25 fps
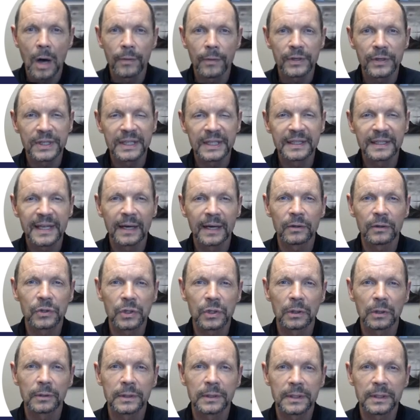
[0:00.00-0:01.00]
The Centeno
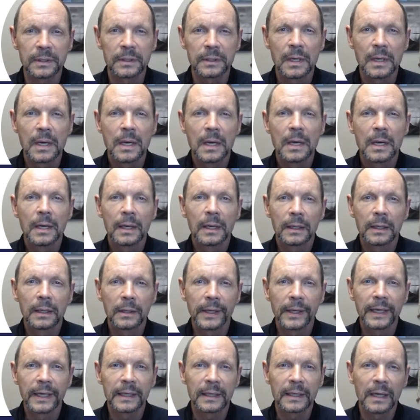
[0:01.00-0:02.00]
Schultz
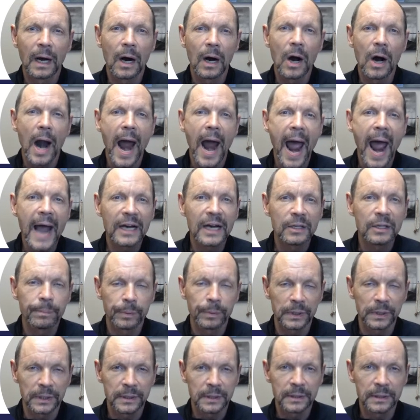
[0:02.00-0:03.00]
Clinic are
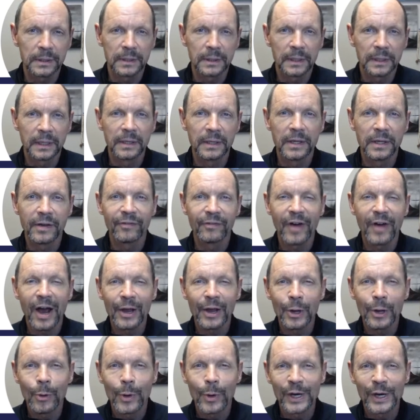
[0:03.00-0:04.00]
experts in the
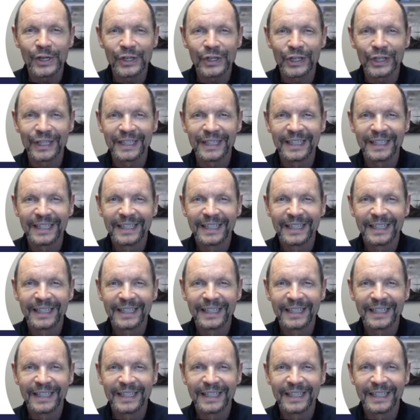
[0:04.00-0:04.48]
evaluation